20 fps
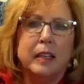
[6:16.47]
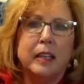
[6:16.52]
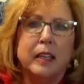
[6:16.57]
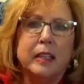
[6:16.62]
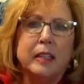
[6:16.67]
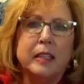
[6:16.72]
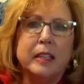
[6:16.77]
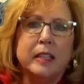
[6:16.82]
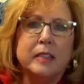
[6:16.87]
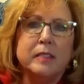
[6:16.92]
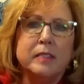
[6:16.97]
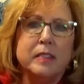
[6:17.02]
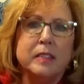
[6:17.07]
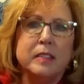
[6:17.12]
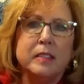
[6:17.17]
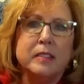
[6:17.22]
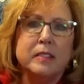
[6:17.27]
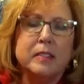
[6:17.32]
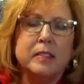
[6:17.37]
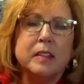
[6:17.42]
In
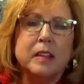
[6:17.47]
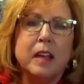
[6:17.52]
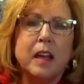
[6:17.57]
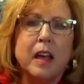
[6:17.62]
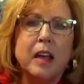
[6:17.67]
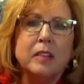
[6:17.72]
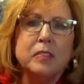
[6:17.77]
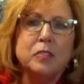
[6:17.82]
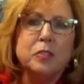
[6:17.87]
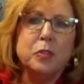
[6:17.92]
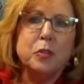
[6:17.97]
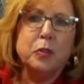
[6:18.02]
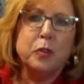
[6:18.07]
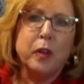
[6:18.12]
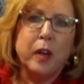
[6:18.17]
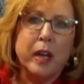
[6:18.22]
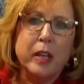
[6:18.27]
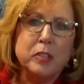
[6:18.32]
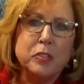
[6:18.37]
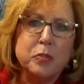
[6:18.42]
essence, high school
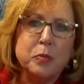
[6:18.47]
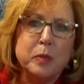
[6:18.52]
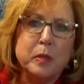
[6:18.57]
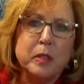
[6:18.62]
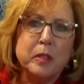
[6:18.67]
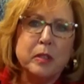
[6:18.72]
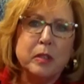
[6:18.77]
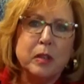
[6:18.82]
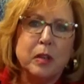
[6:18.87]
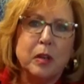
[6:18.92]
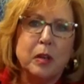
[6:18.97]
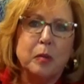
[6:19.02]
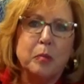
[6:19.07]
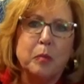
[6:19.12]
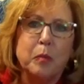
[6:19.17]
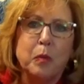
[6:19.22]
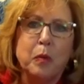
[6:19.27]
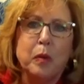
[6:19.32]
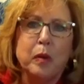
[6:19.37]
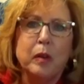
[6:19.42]
graduate or
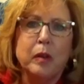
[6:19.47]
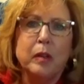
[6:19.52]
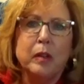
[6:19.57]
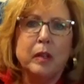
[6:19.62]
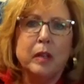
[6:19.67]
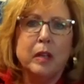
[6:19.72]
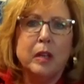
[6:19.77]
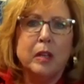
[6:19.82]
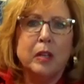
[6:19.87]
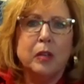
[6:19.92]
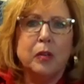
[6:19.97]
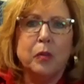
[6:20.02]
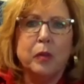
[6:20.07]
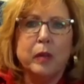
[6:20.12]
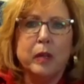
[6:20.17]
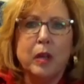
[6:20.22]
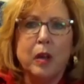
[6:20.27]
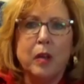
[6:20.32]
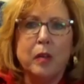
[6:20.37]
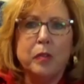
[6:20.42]
more, going
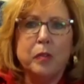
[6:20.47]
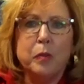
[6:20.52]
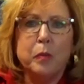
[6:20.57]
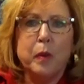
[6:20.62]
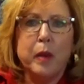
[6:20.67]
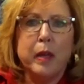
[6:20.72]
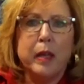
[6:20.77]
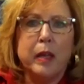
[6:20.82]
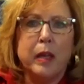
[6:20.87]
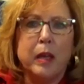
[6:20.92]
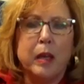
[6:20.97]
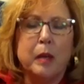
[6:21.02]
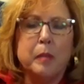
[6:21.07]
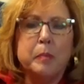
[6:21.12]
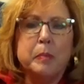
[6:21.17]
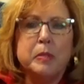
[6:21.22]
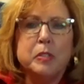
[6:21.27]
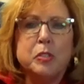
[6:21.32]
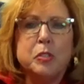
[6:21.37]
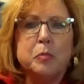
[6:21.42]
all the way up
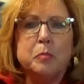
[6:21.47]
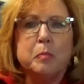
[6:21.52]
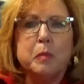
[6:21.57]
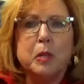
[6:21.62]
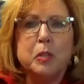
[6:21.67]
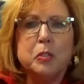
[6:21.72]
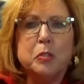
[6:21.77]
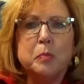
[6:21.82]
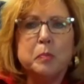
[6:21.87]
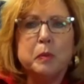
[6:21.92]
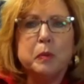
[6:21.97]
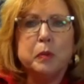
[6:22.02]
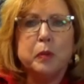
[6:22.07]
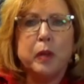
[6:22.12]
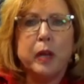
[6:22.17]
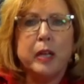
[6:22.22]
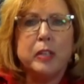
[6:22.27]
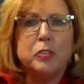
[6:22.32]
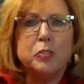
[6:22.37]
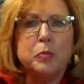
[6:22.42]
into multiple
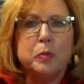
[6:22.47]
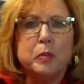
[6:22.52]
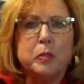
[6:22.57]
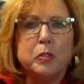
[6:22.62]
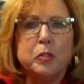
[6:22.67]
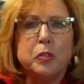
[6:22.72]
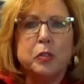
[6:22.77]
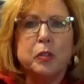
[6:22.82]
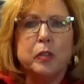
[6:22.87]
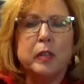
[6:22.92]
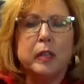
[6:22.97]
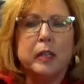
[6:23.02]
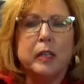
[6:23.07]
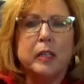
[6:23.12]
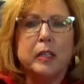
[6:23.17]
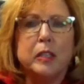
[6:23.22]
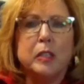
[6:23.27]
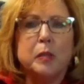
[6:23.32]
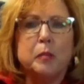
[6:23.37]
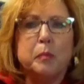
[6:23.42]
graduate degree
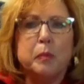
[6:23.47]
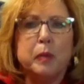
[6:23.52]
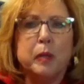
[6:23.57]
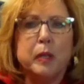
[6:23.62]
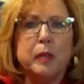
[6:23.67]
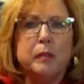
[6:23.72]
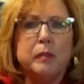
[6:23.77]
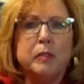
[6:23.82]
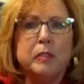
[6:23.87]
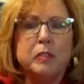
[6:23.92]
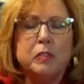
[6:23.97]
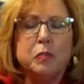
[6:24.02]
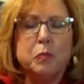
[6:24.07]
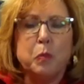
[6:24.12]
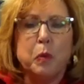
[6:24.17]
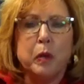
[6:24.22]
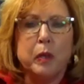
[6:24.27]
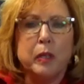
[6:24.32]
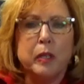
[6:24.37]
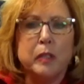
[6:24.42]
and then previous
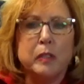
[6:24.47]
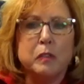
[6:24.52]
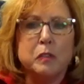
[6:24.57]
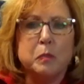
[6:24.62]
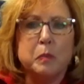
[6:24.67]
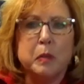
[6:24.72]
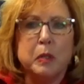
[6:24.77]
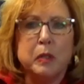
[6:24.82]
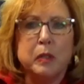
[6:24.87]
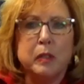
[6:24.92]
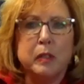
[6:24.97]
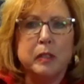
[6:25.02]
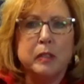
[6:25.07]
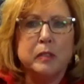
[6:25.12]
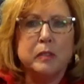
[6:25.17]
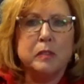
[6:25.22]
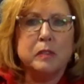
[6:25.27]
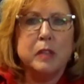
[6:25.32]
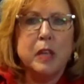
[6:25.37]
work experience.